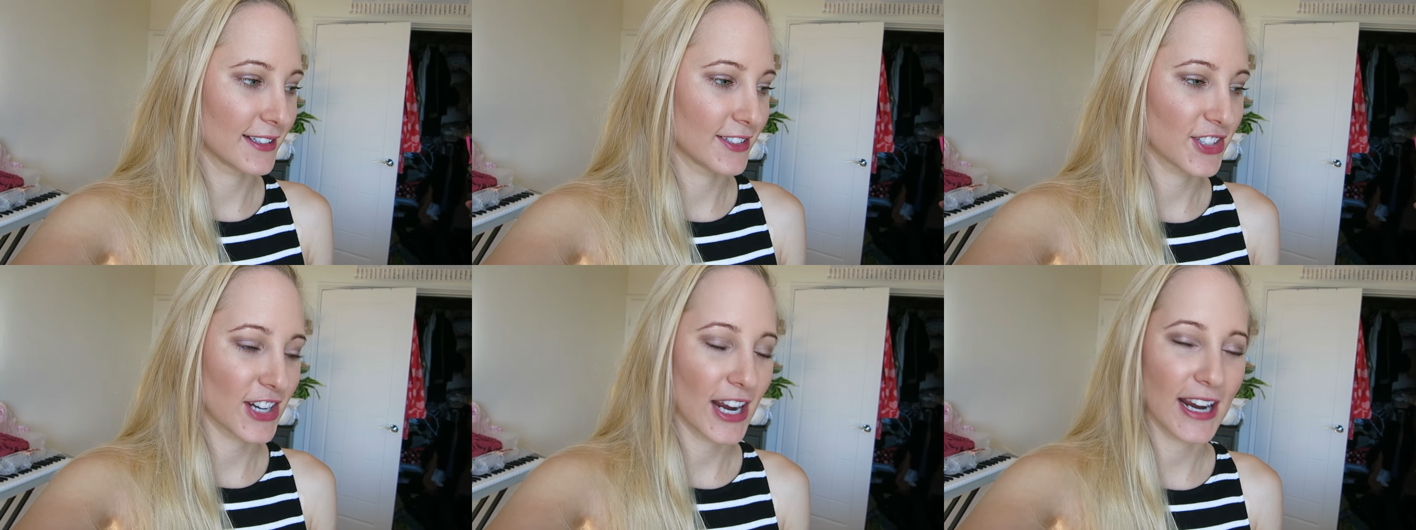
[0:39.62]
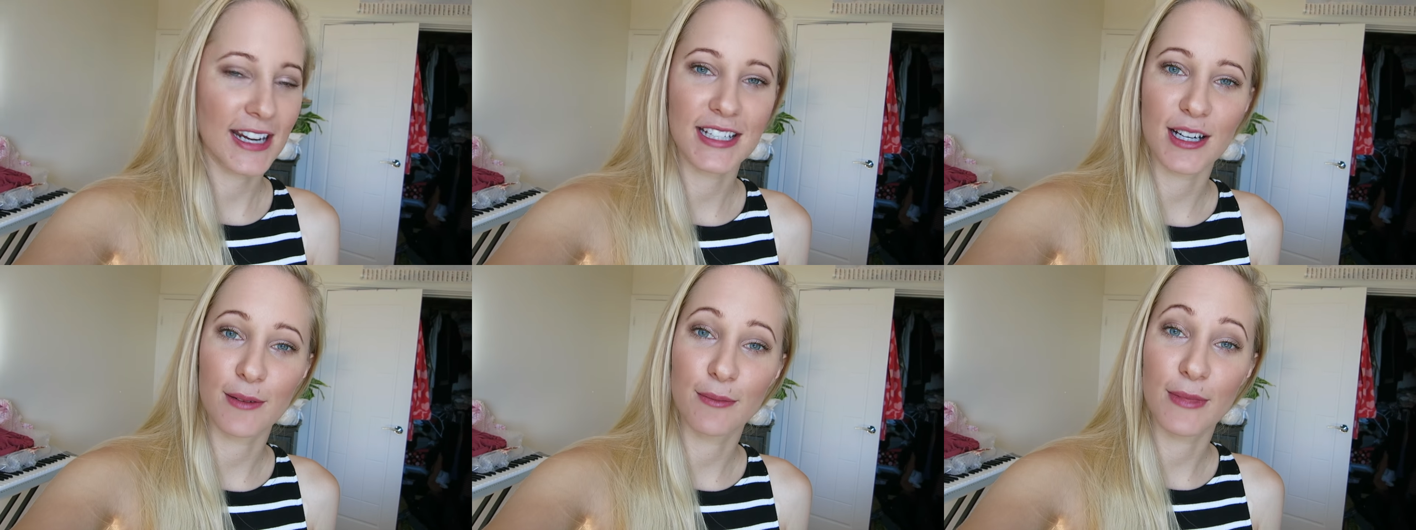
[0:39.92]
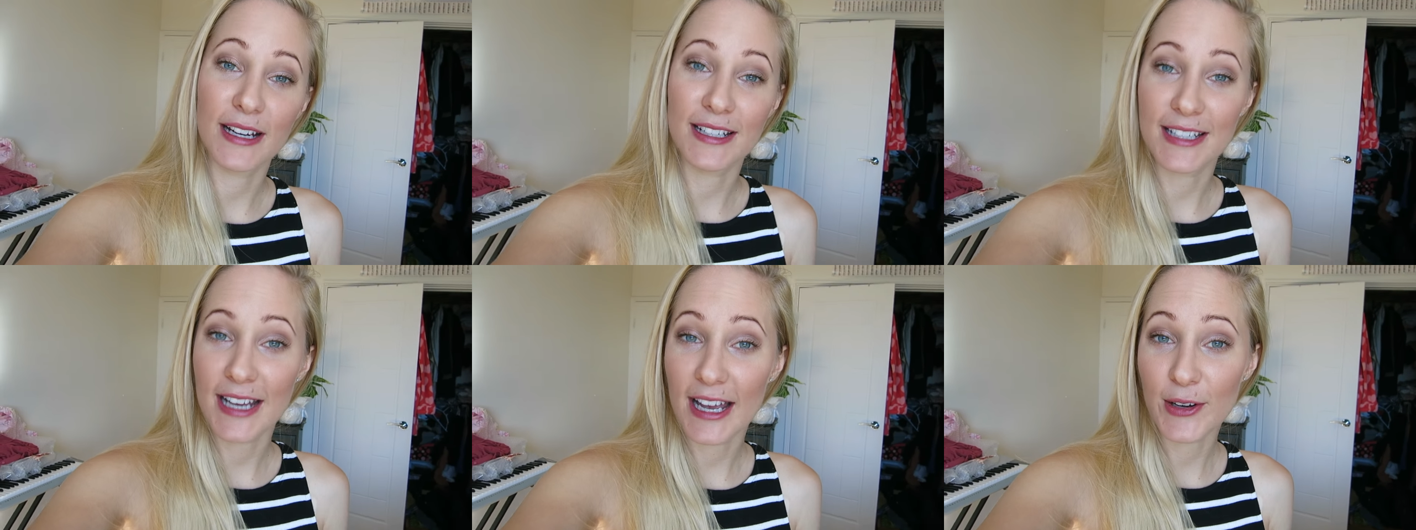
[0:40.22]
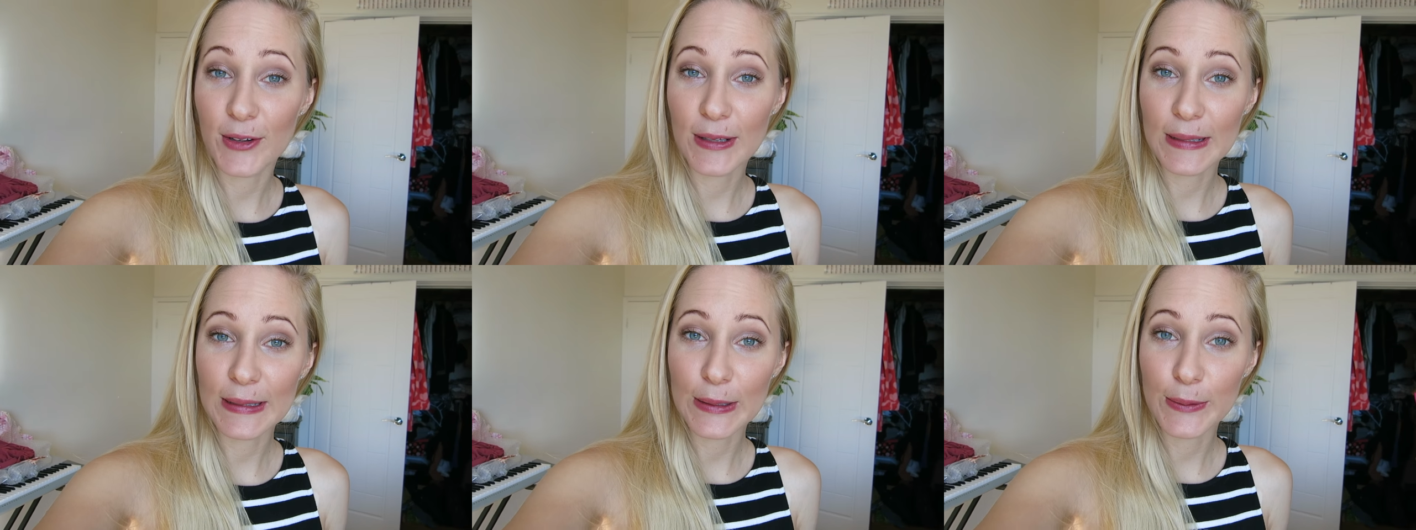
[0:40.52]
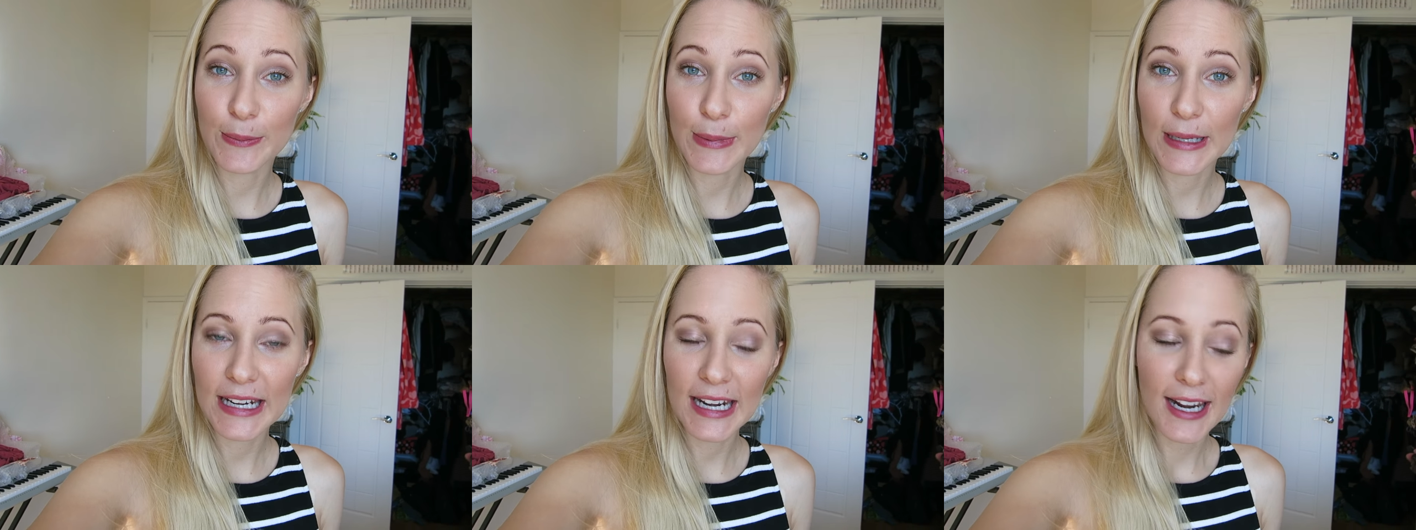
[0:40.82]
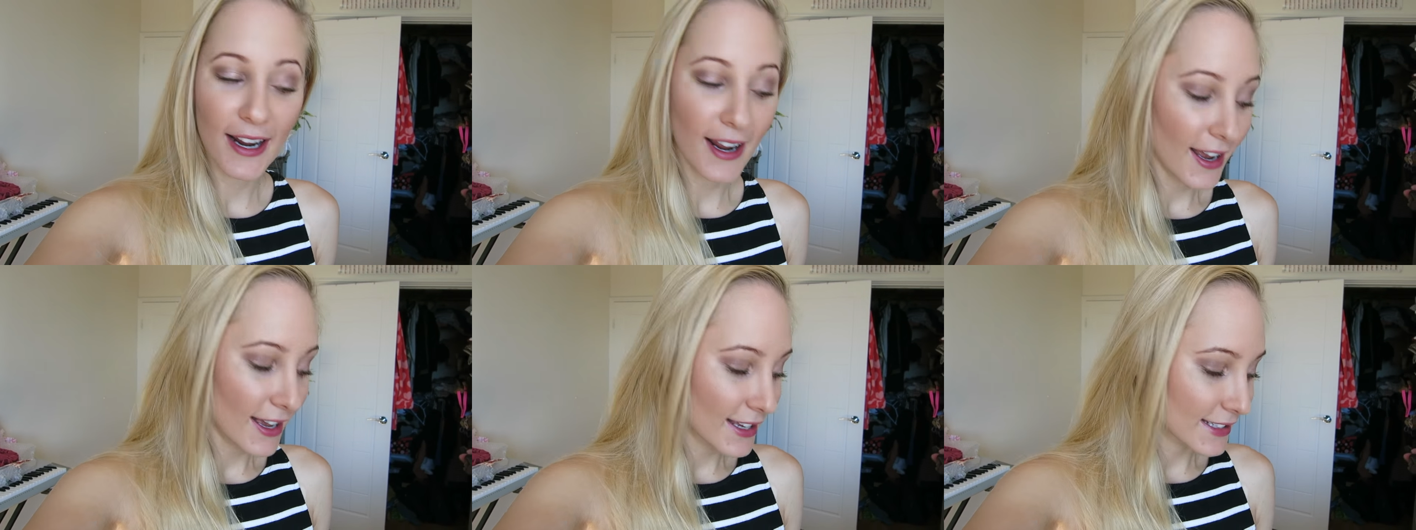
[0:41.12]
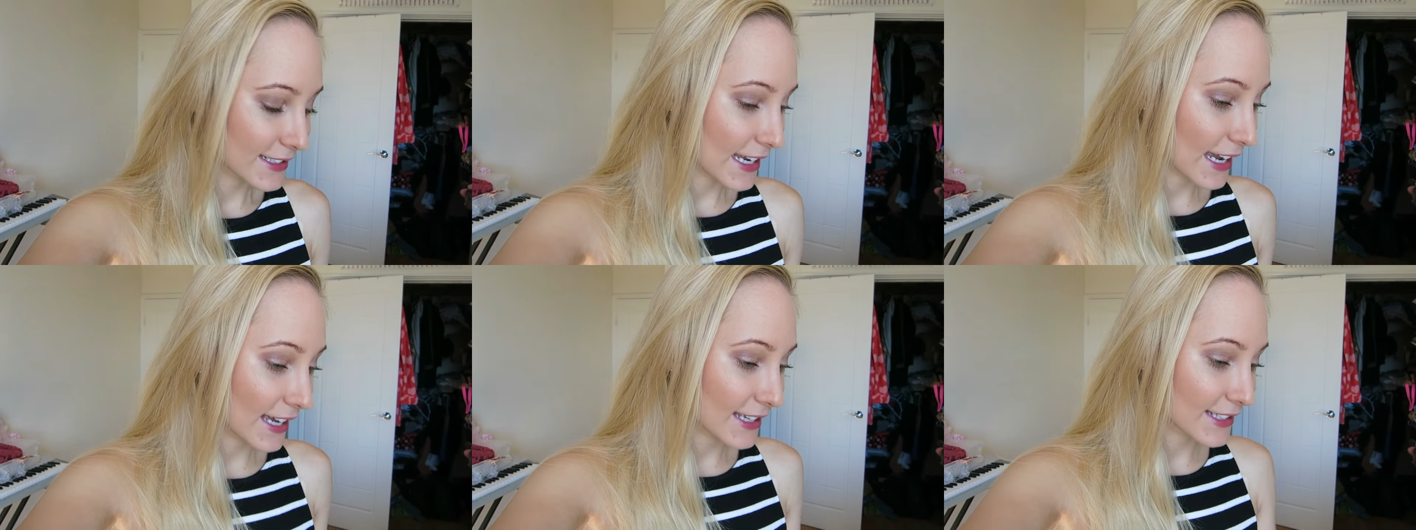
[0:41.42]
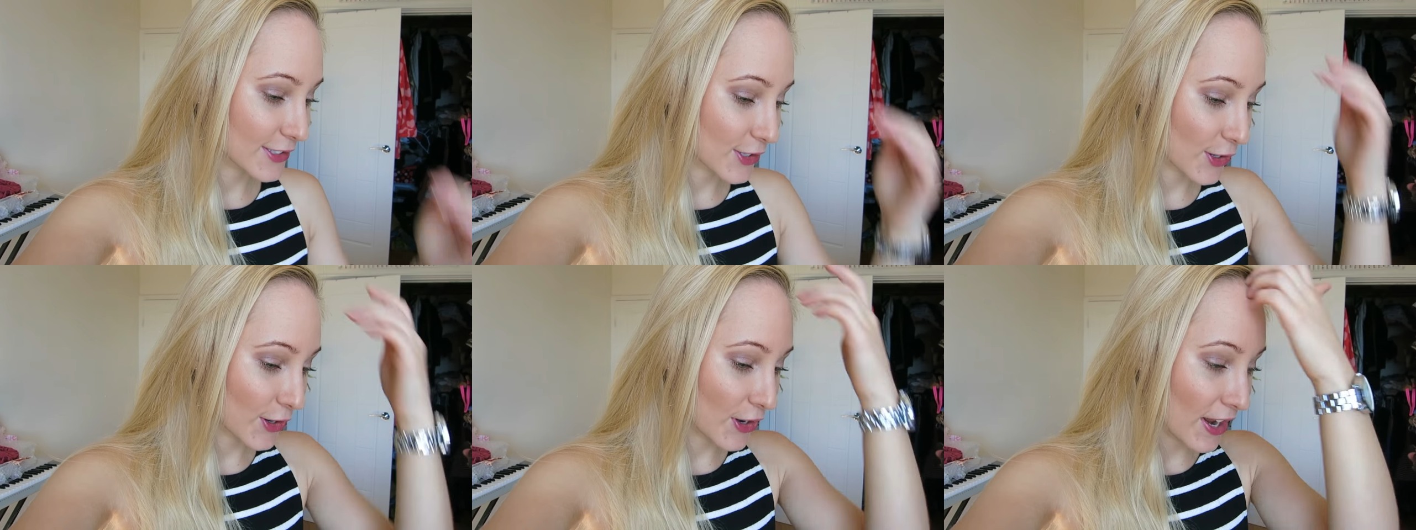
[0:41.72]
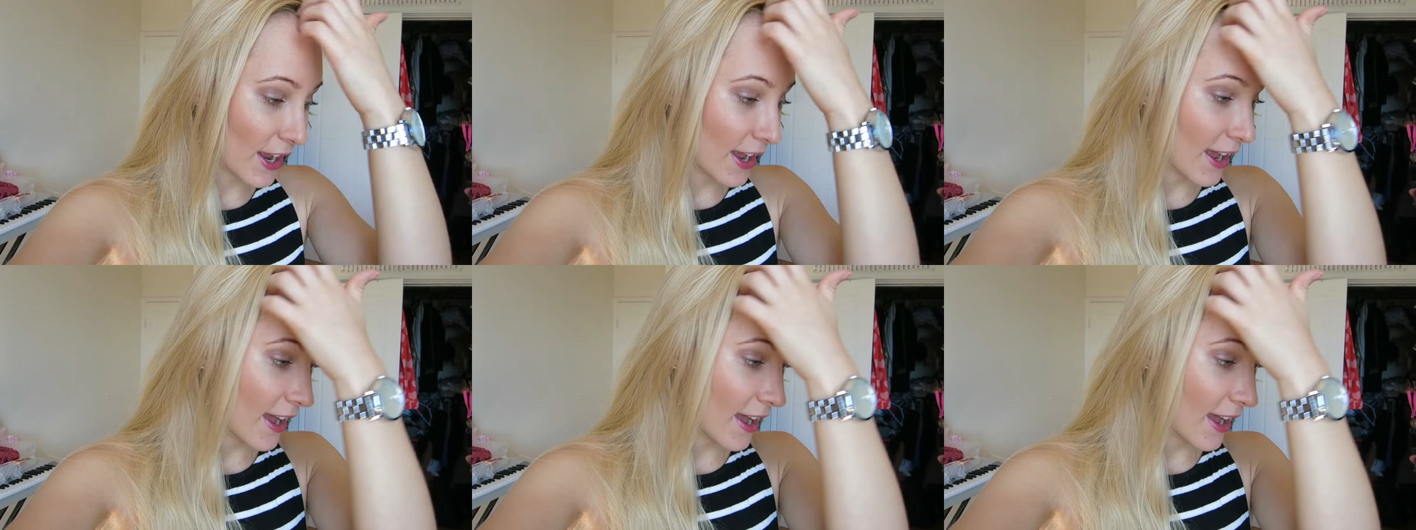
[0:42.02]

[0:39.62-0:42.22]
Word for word: change up my channel a little bit. So yeah, so